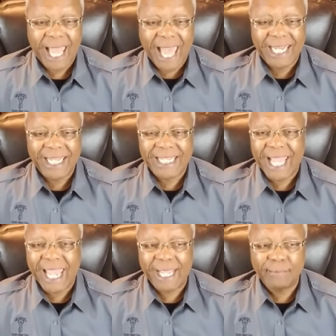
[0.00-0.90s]
and he
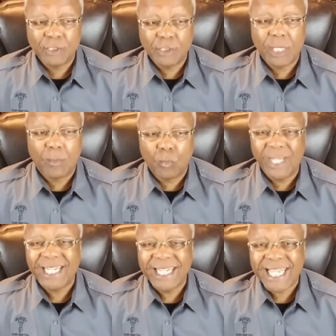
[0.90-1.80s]
came and
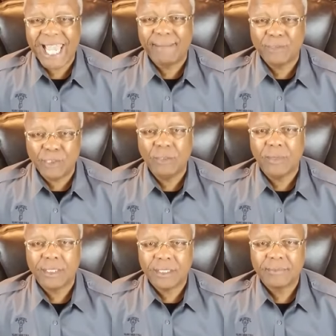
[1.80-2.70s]
when he came to
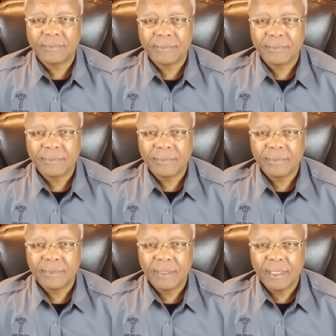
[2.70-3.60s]
it,
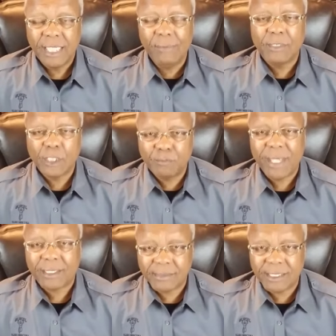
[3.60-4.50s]
he was
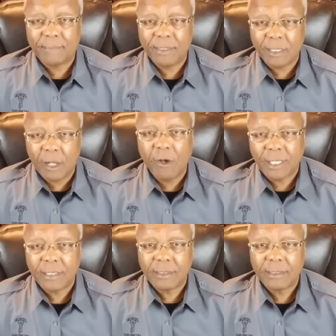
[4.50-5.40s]
expecting something on
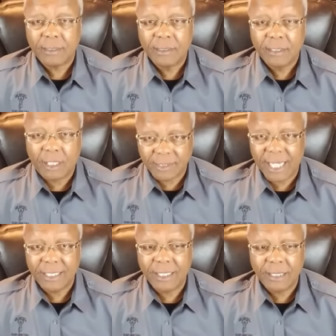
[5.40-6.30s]
it, because
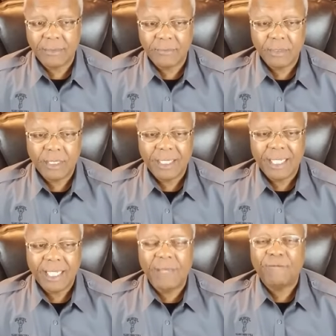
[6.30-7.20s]
it leaves.
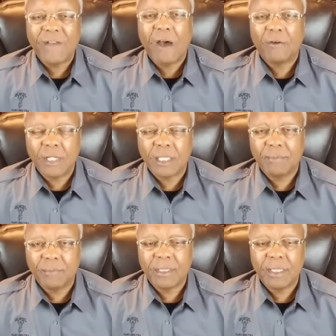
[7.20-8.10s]
He found
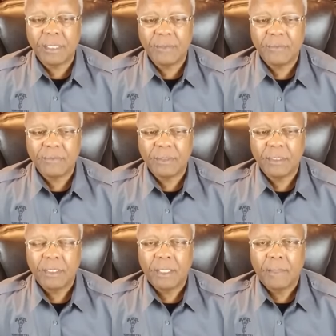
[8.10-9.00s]
nothing but leaves,
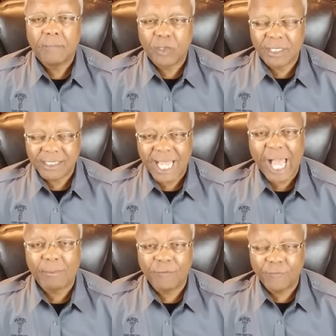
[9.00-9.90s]
for the
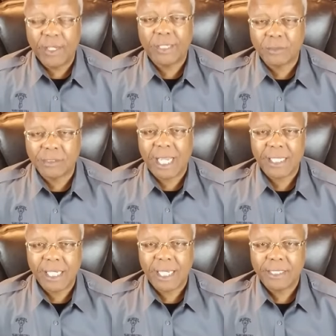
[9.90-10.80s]
time of figs are not
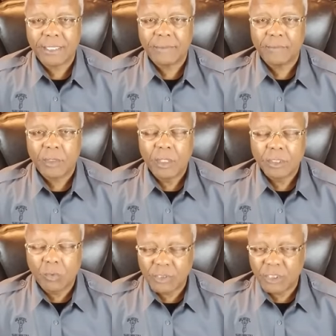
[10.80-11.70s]
yet.
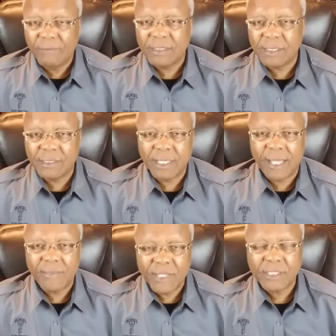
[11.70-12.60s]
So what Jesus is
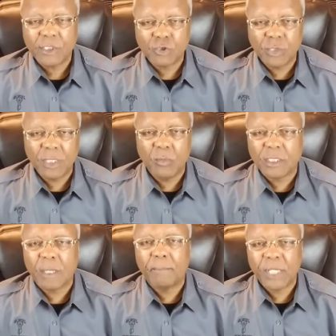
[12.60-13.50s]
saying, this tree
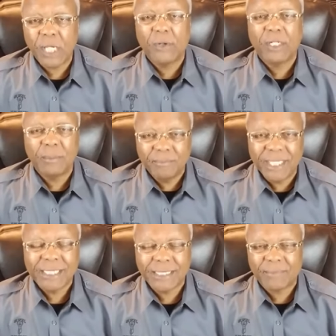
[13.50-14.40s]
was appearing to
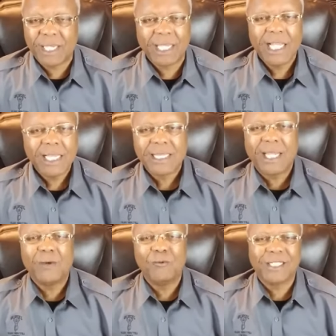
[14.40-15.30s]
be something
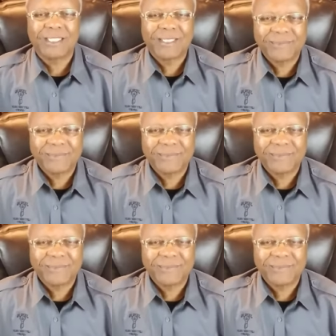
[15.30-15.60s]
that it wasn't.